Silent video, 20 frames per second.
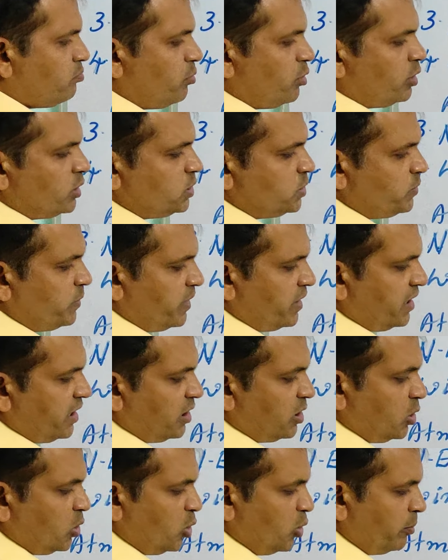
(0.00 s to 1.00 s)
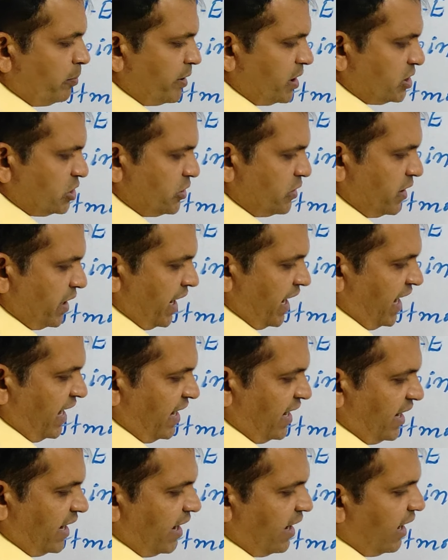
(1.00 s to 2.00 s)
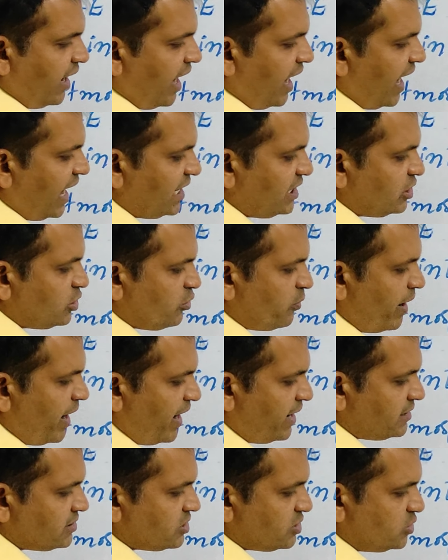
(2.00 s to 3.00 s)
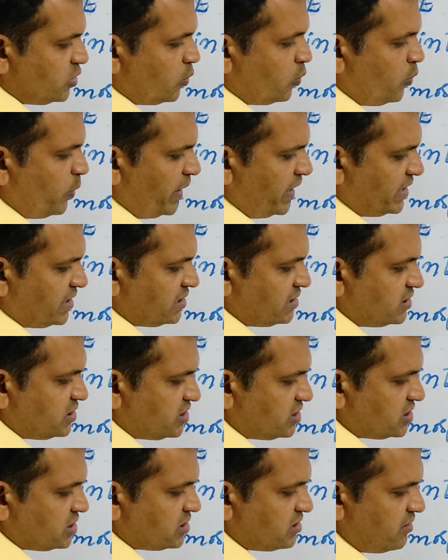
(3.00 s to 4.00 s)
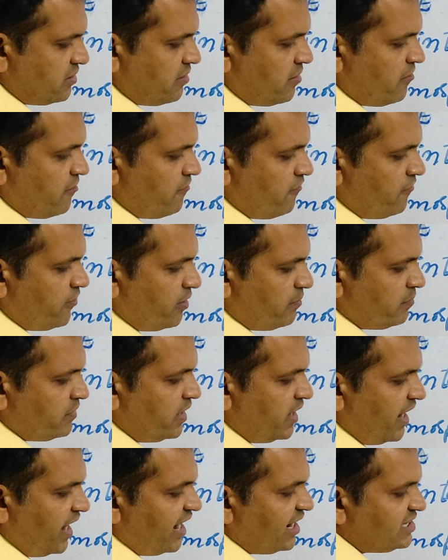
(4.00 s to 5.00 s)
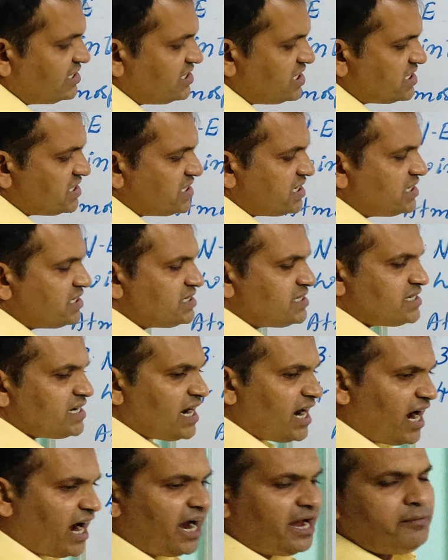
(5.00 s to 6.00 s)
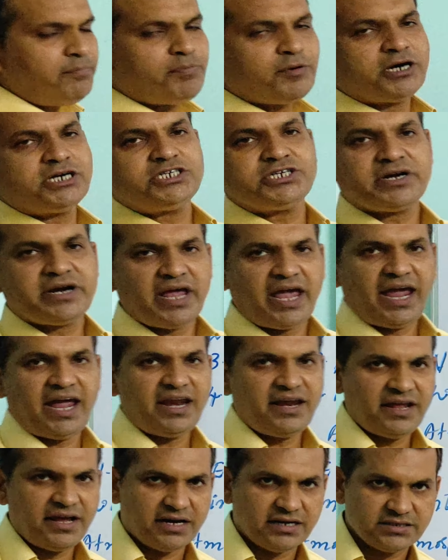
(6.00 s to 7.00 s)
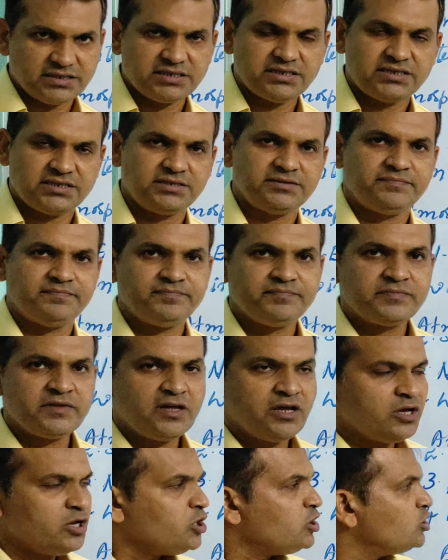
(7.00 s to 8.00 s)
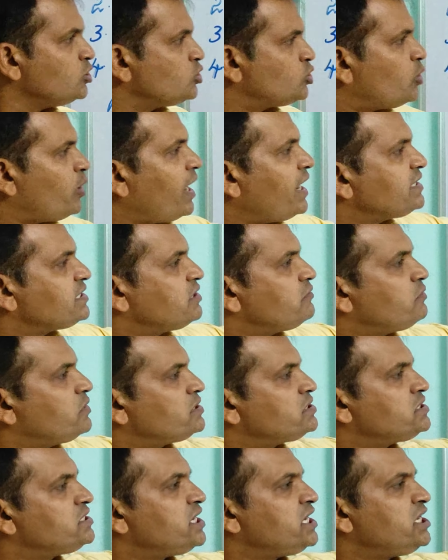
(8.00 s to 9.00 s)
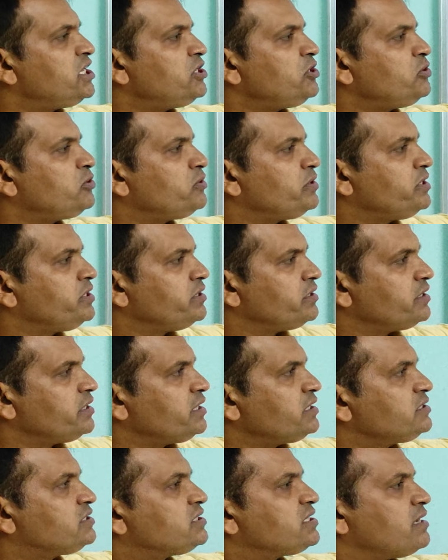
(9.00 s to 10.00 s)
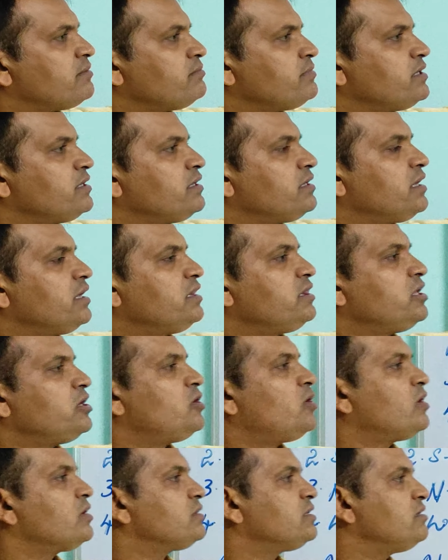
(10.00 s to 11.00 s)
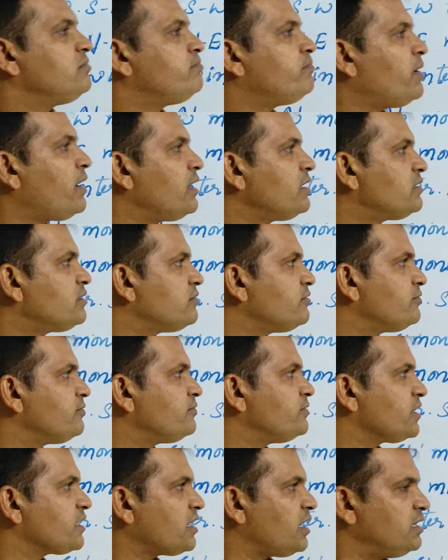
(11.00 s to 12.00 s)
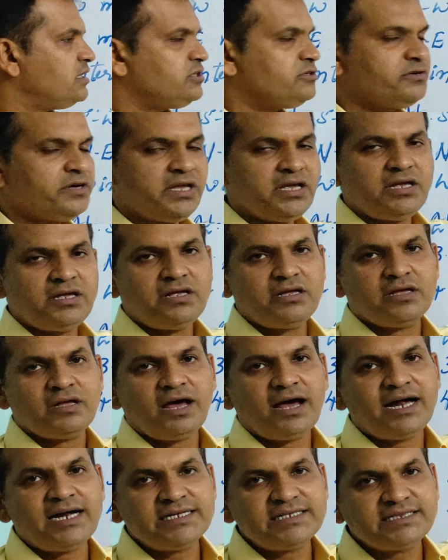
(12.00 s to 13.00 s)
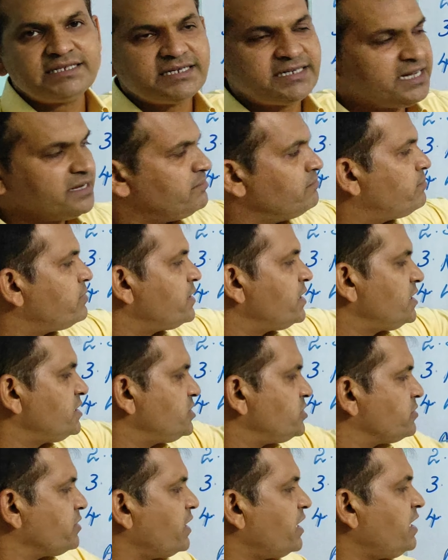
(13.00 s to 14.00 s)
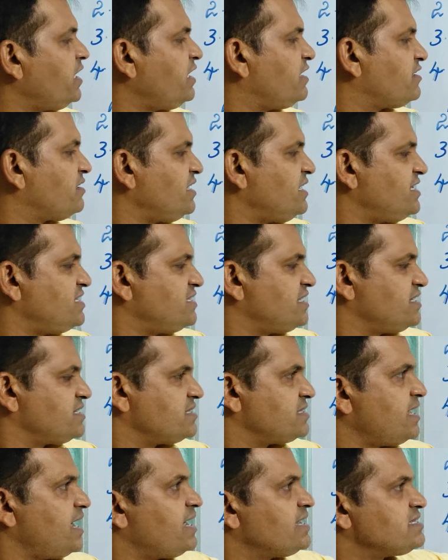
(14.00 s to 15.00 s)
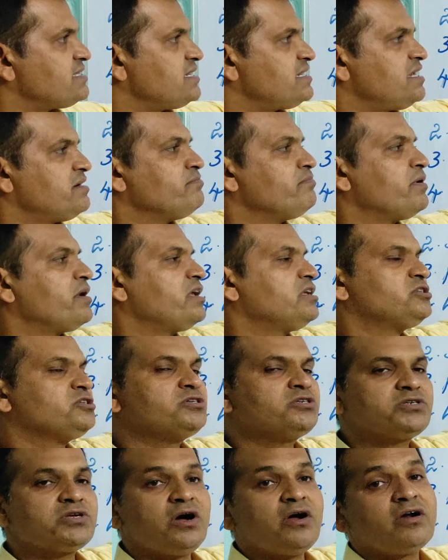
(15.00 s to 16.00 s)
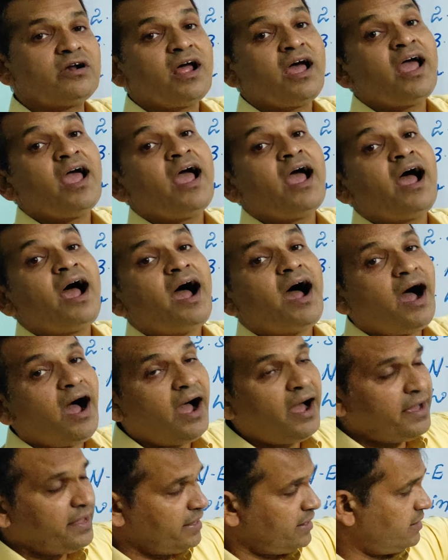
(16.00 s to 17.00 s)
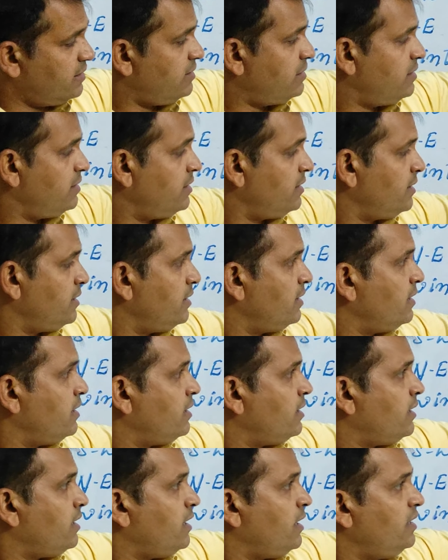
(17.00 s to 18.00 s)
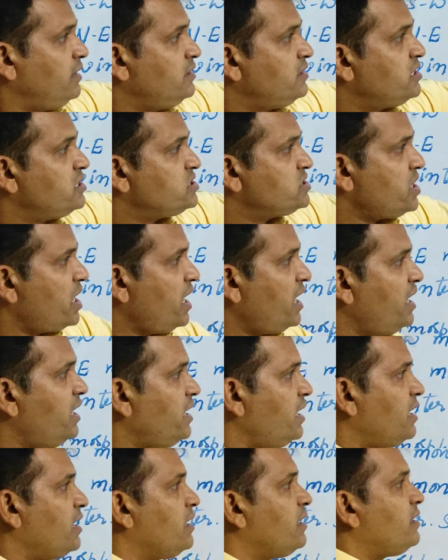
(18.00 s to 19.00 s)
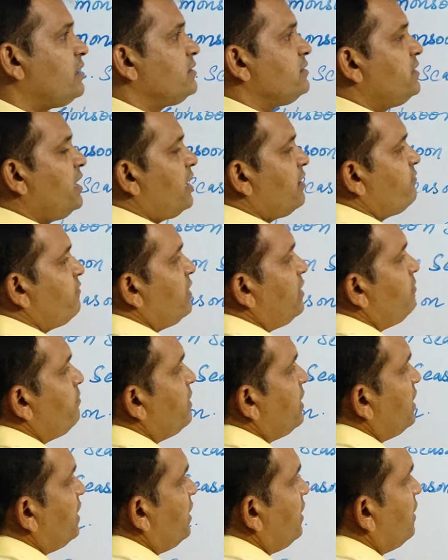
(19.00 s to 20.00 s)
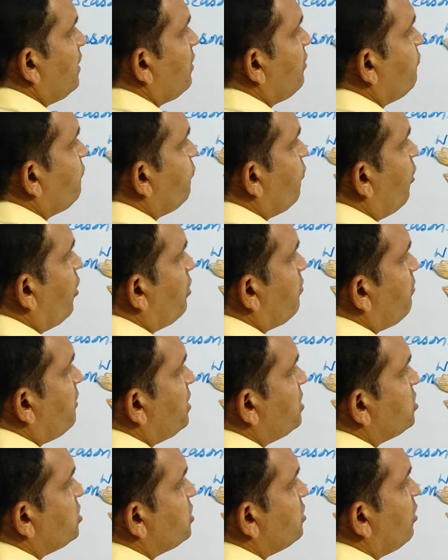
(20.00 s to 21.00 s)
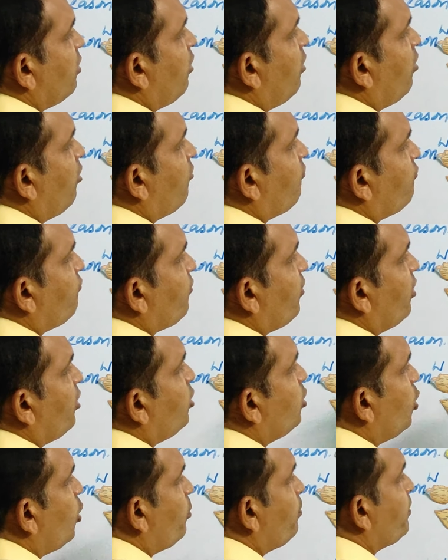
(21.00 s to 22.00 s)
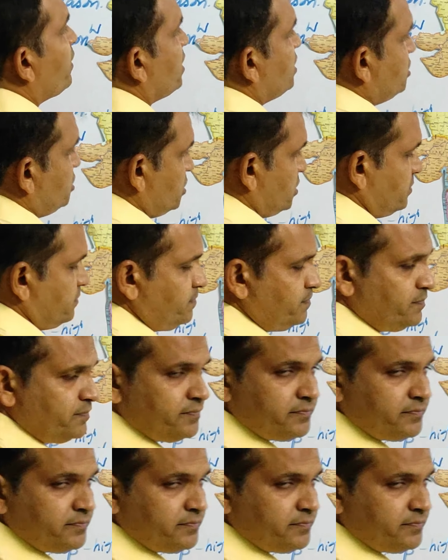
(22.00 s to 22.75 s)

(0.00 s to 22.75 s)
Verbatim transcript: atmospheric low pressure area attracts the winds from the adjacent high pressure areas. So as I was telling you, here in summer in the northern part of the country, as the temperature increases, as the temperatures are high, in this area there will be a formation of a low pressure,